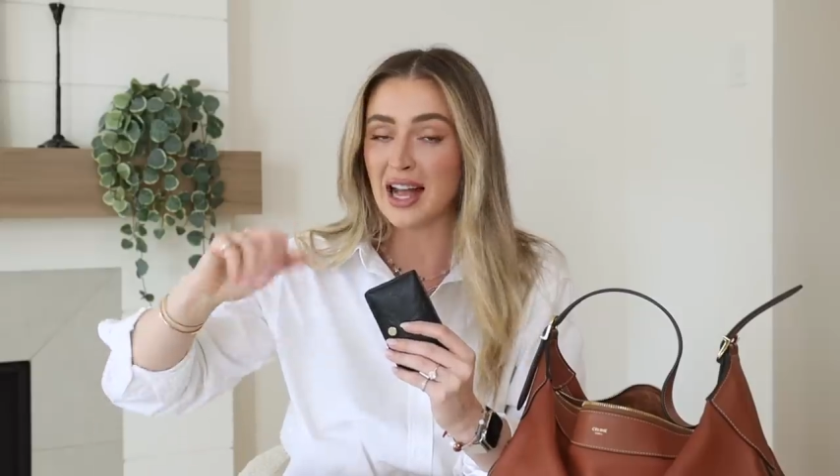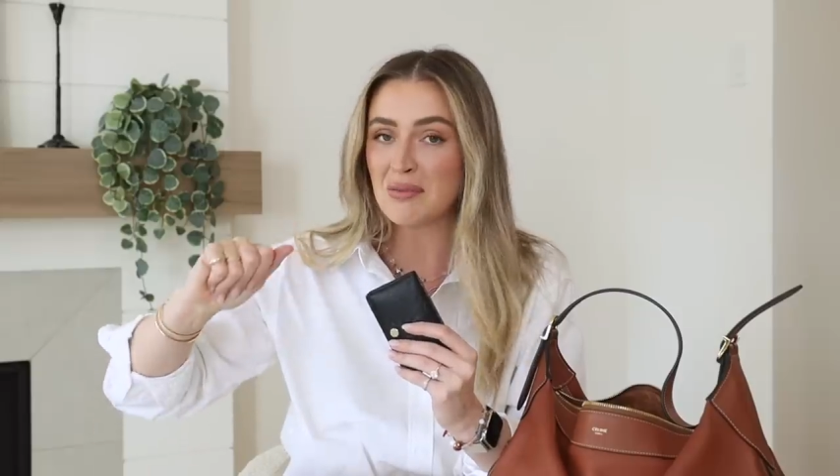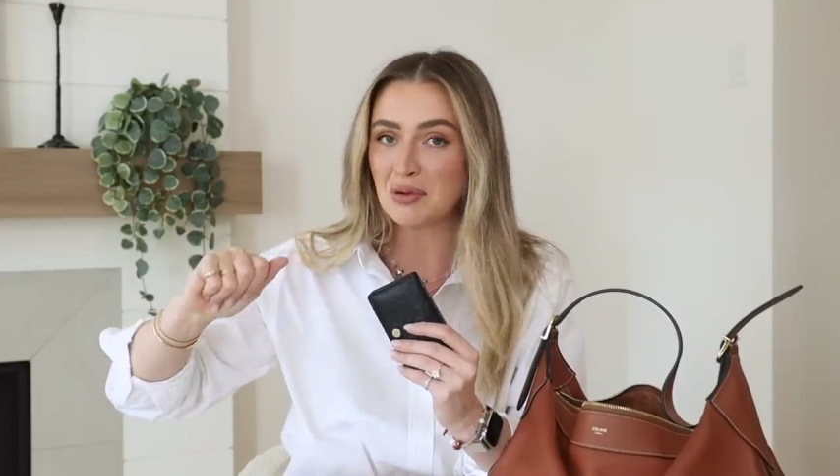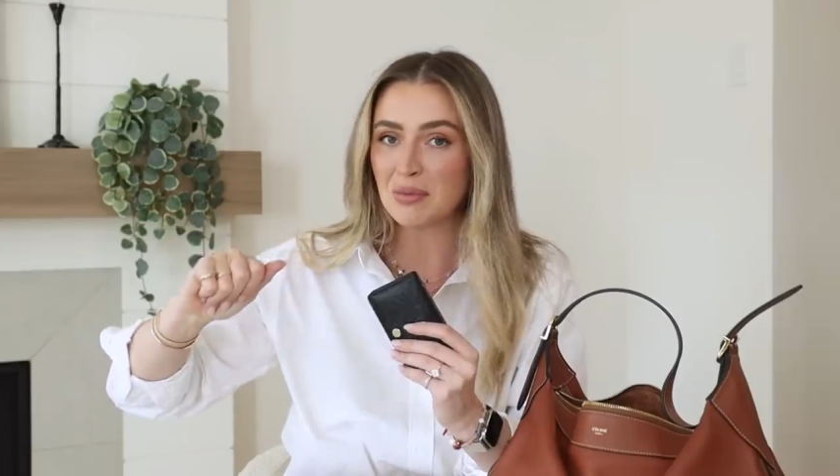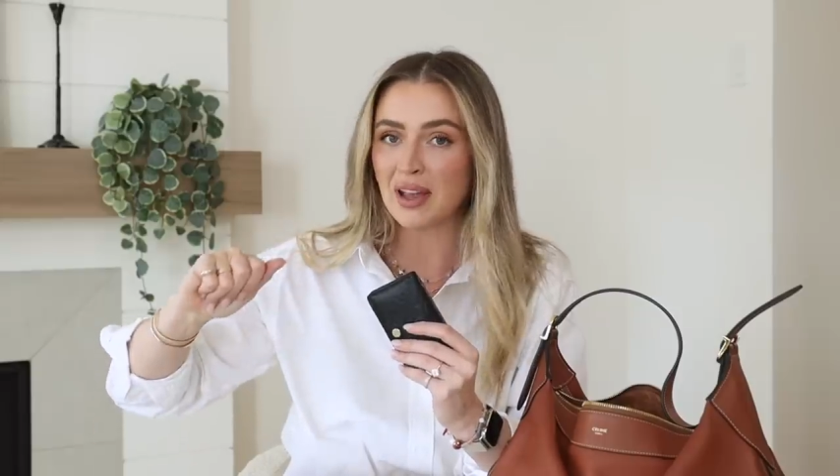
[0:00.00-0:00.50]

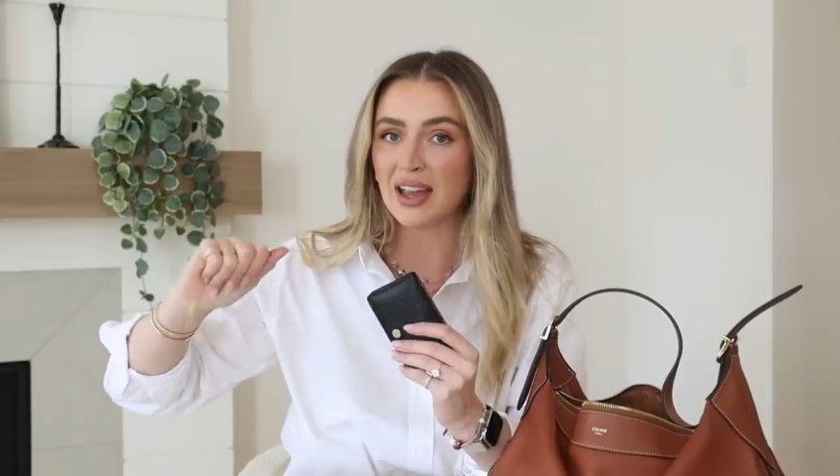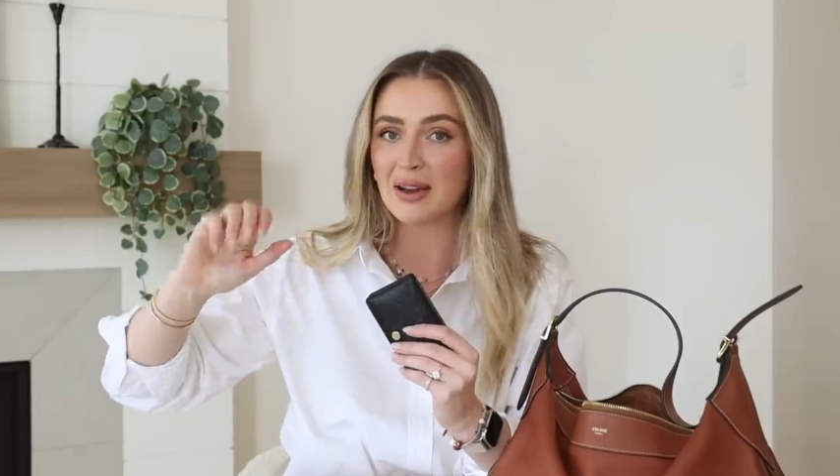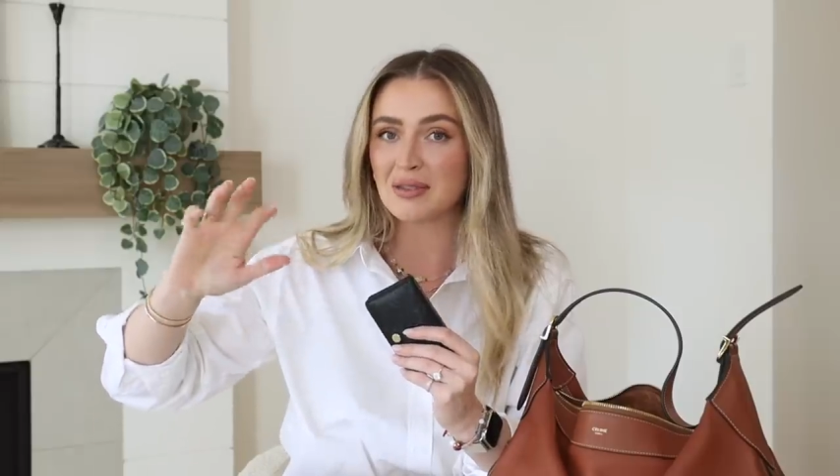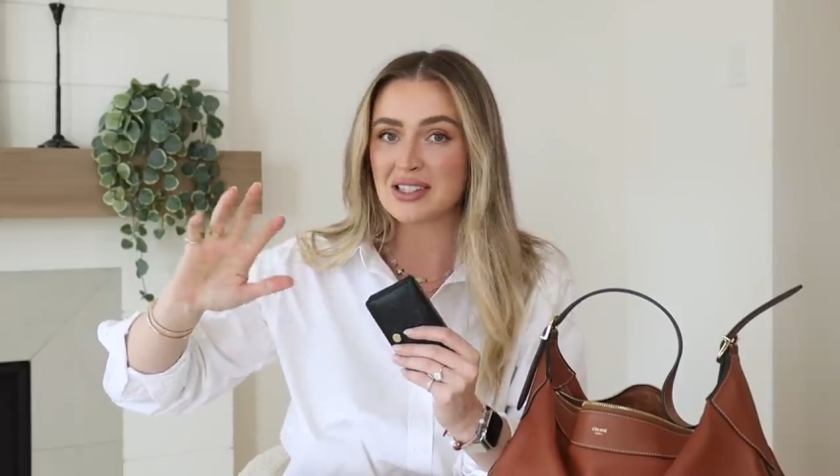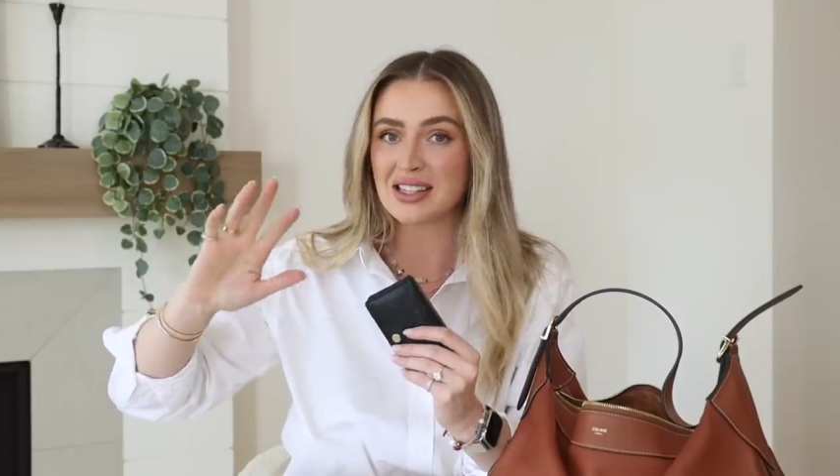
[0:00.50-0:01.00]
Apple
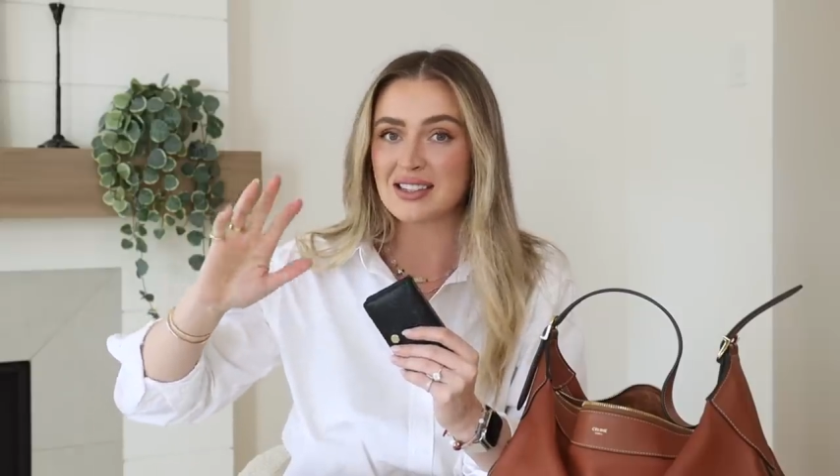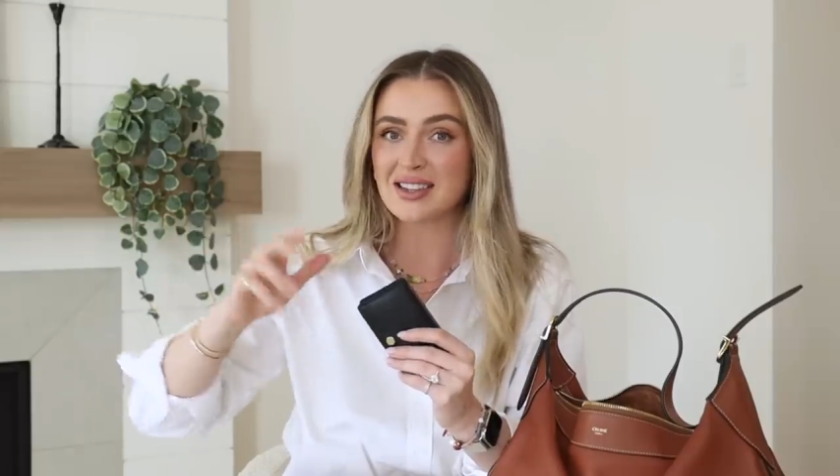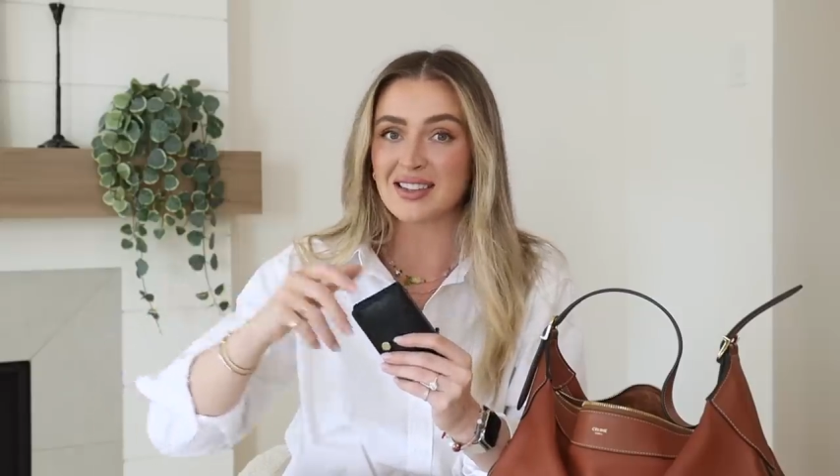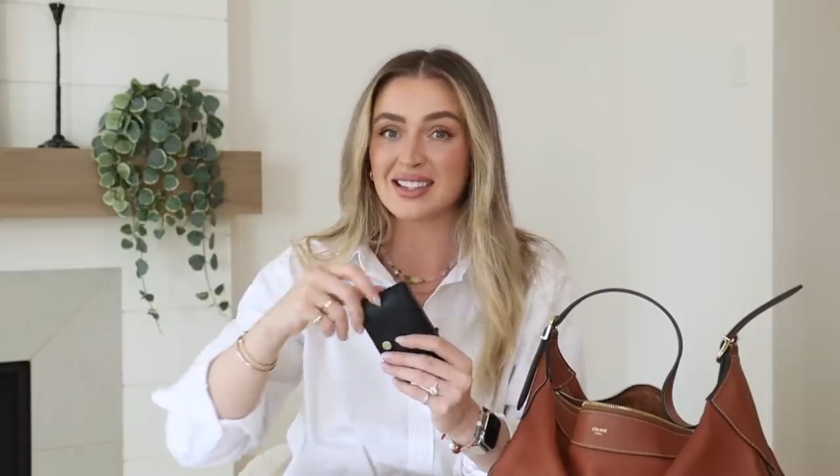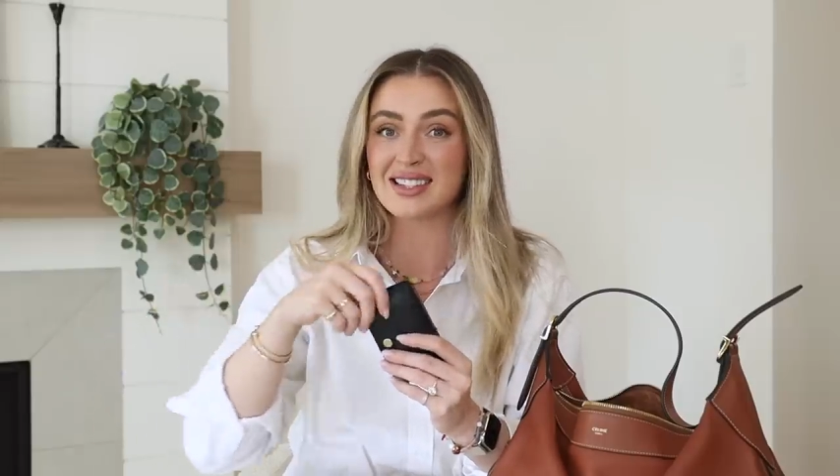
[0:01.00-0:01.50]
Pay, receipts,
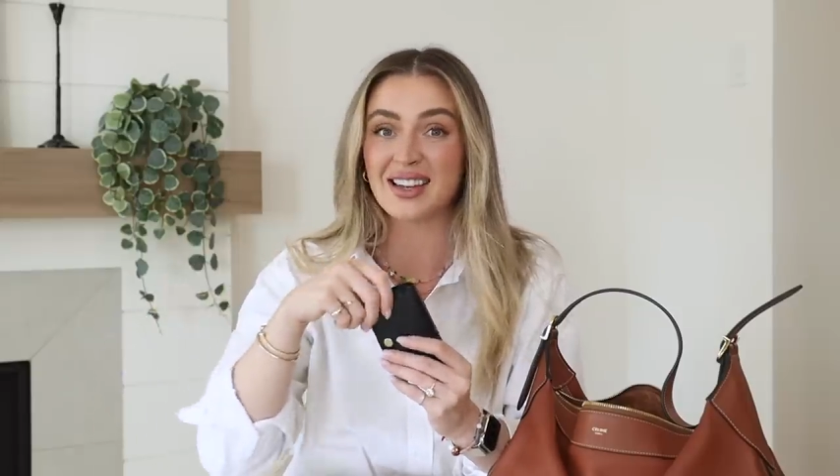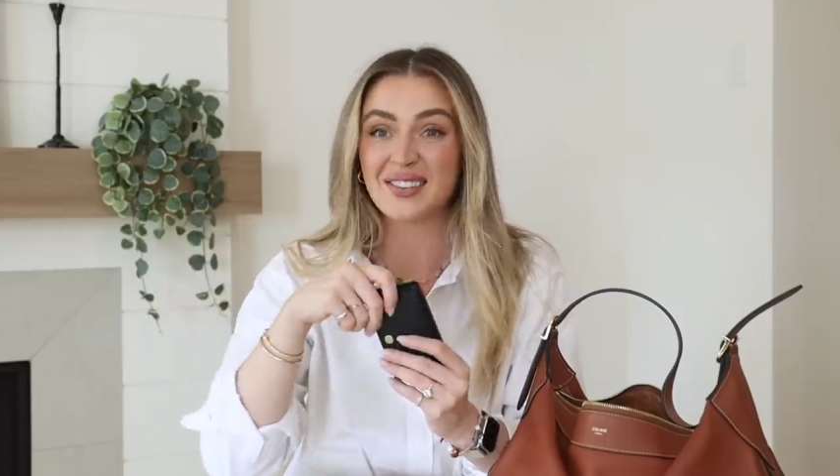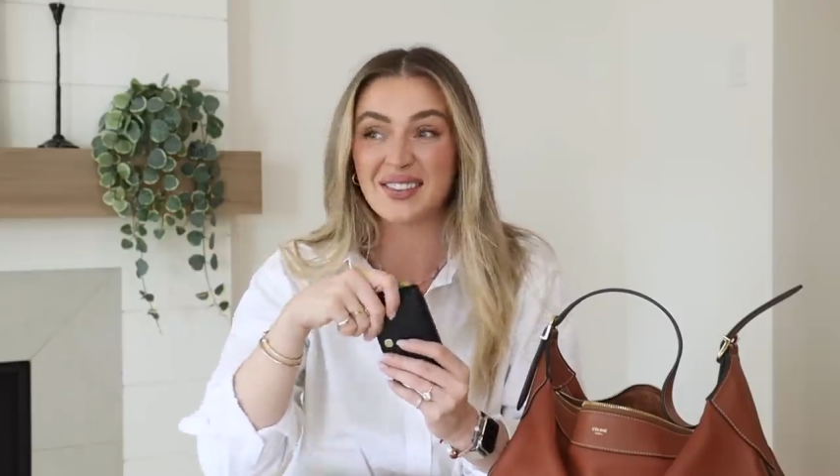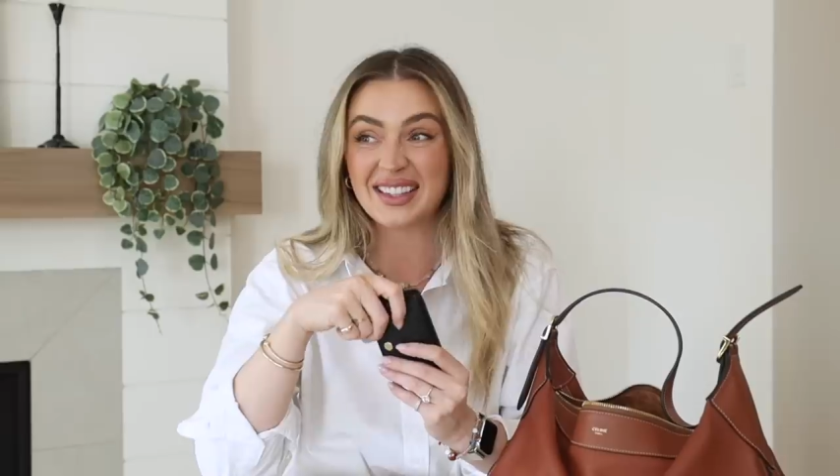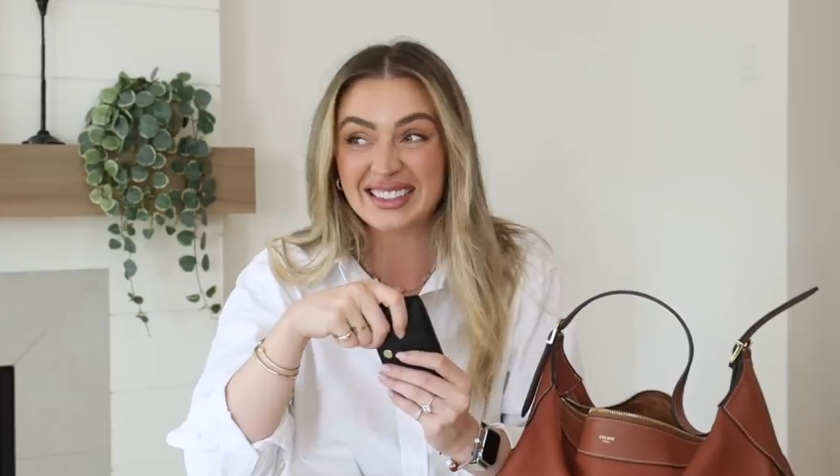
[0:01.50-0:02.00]
all that stuff.